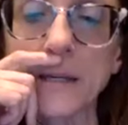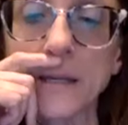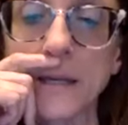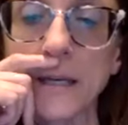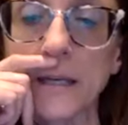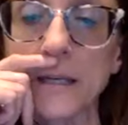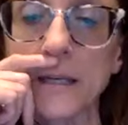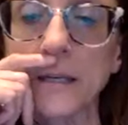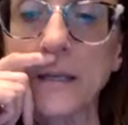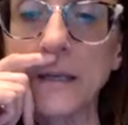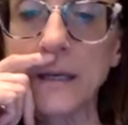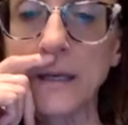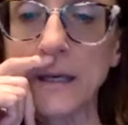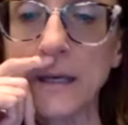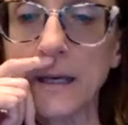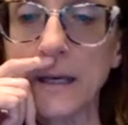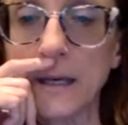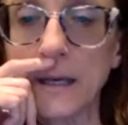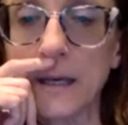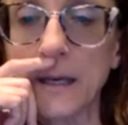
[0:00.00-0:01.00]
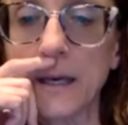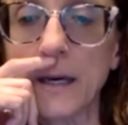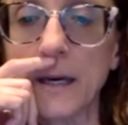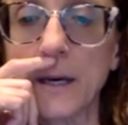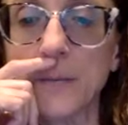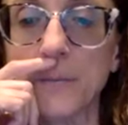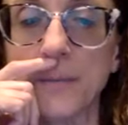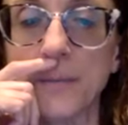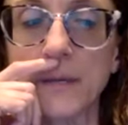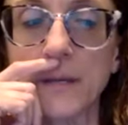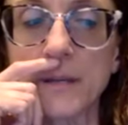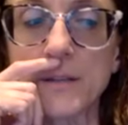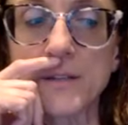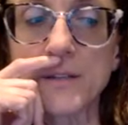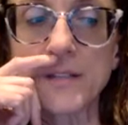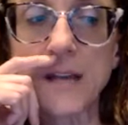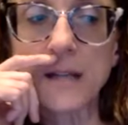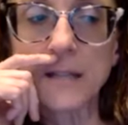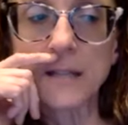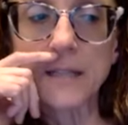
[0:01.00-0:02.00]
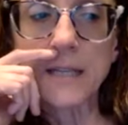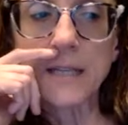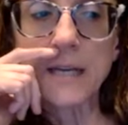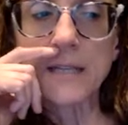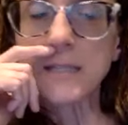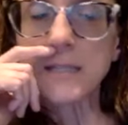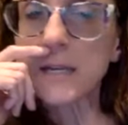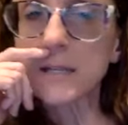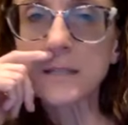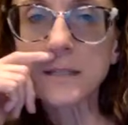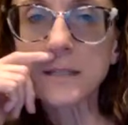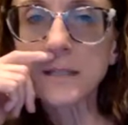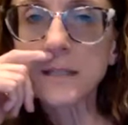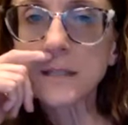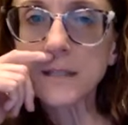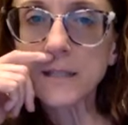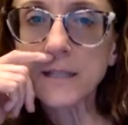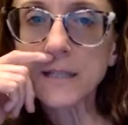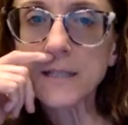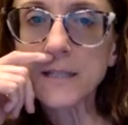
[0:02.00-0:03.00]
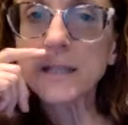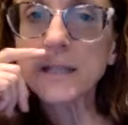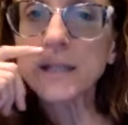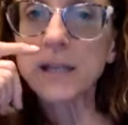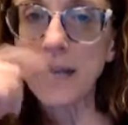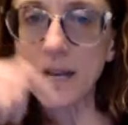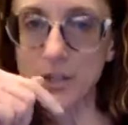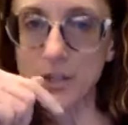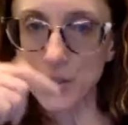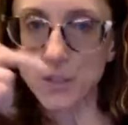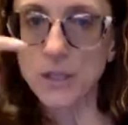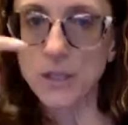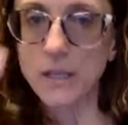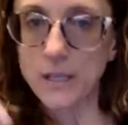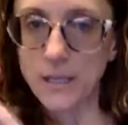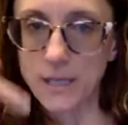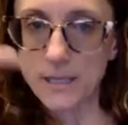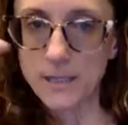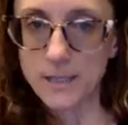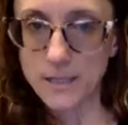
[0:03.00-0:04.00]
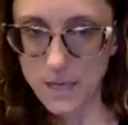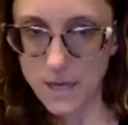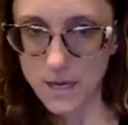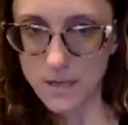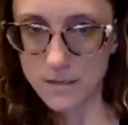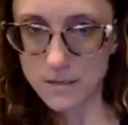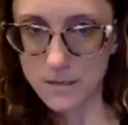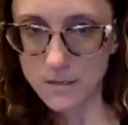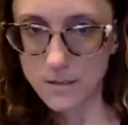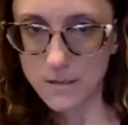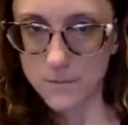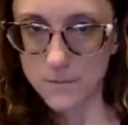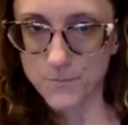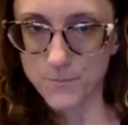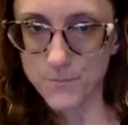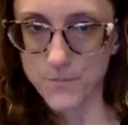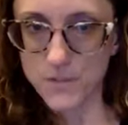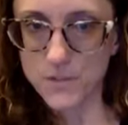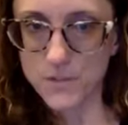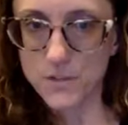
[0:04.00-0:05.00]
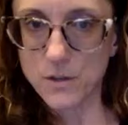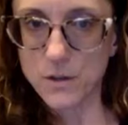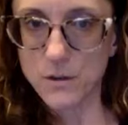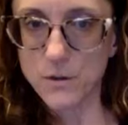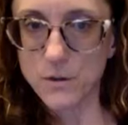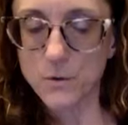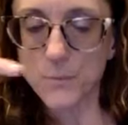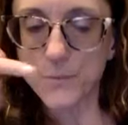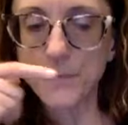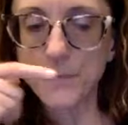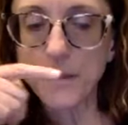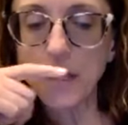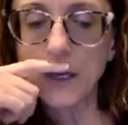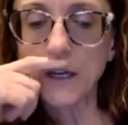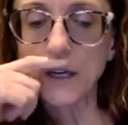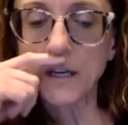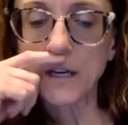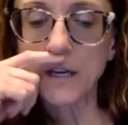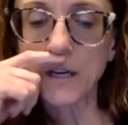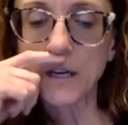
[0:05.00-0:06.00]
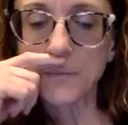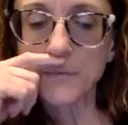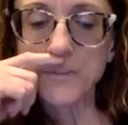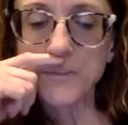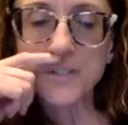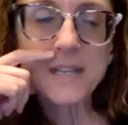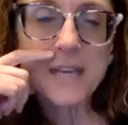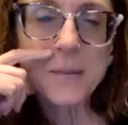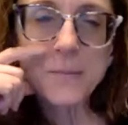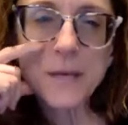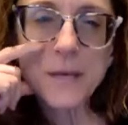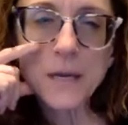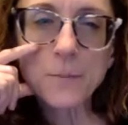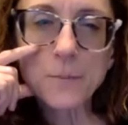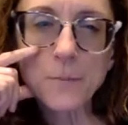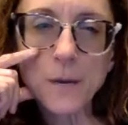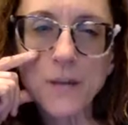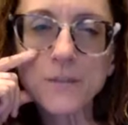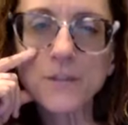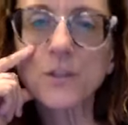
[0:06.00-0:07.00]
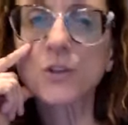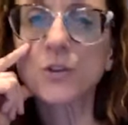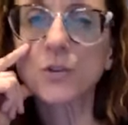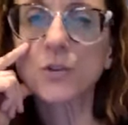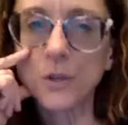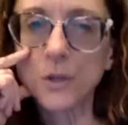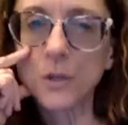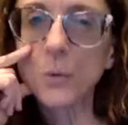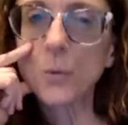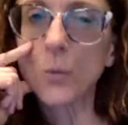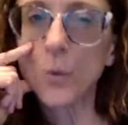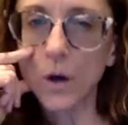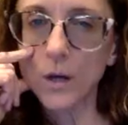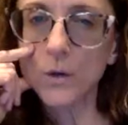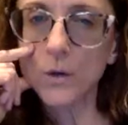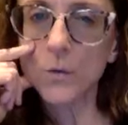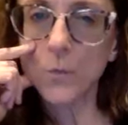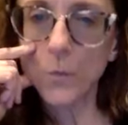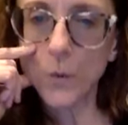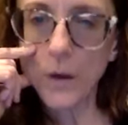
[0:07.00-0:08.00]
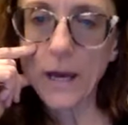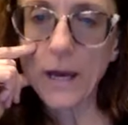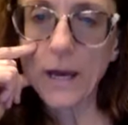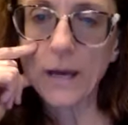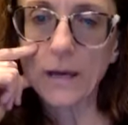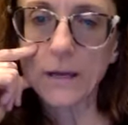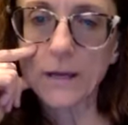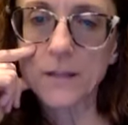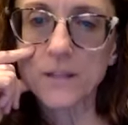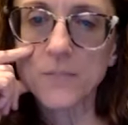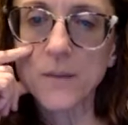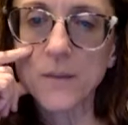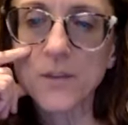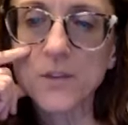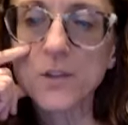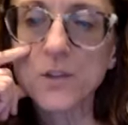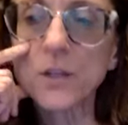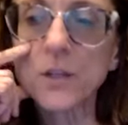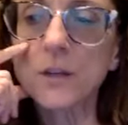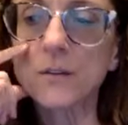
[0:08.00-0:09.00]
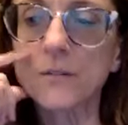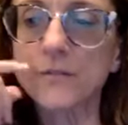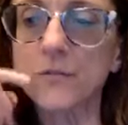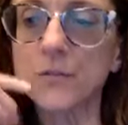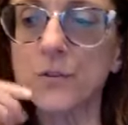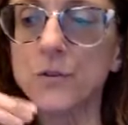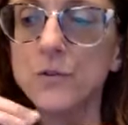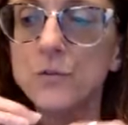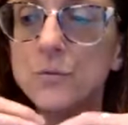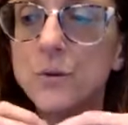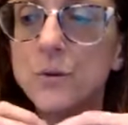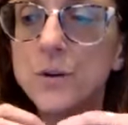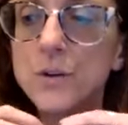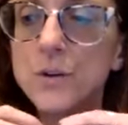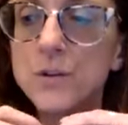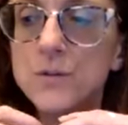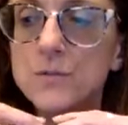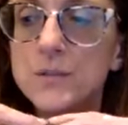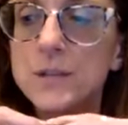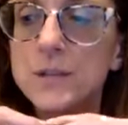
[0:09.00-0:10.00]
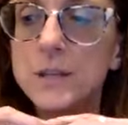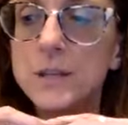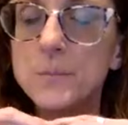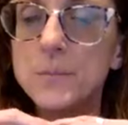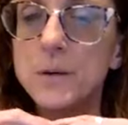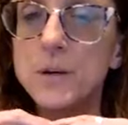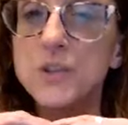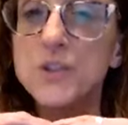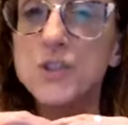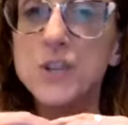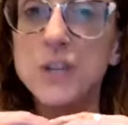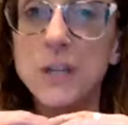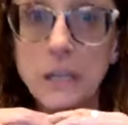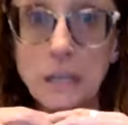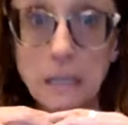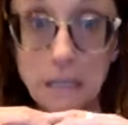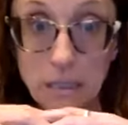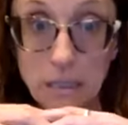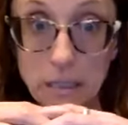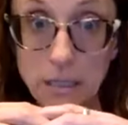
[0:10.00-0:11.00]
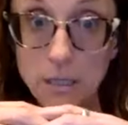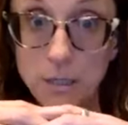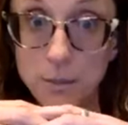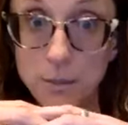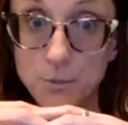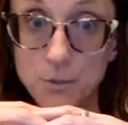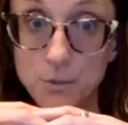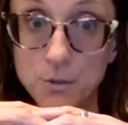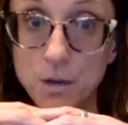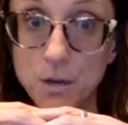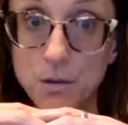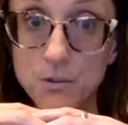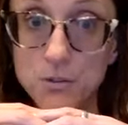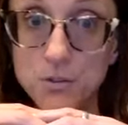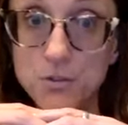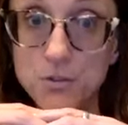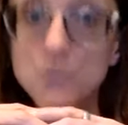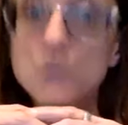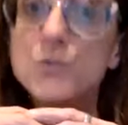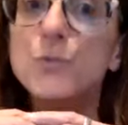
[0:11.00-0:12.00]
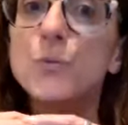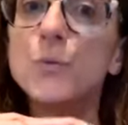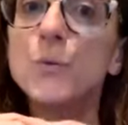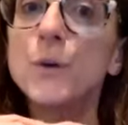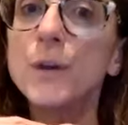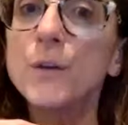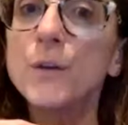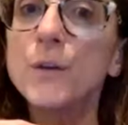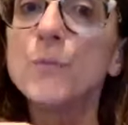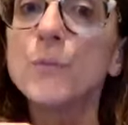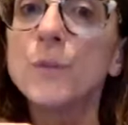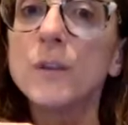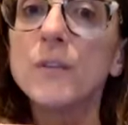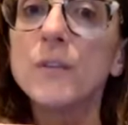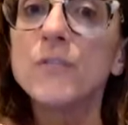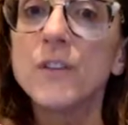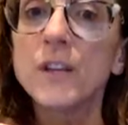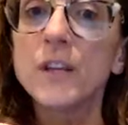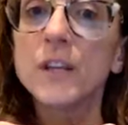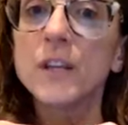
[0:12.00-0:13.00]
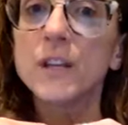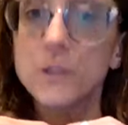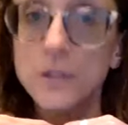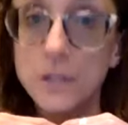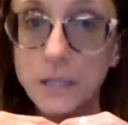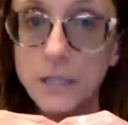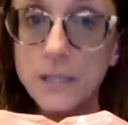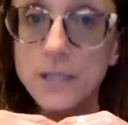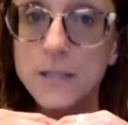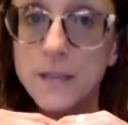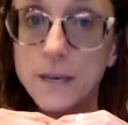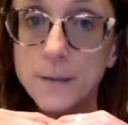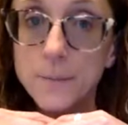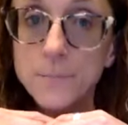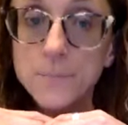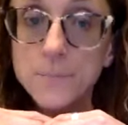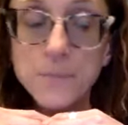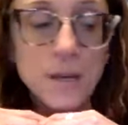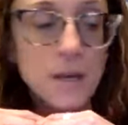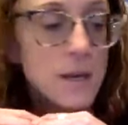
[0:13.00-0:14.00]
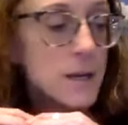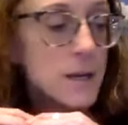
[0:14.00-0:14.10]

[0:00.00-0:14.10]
night, because selenite doesn't need cleansing, it actually cleanses. So just keep that in mind, that you're going to want to weigh, especially if you are using them because you need them. They're not just jewelry, you really feel like you need them,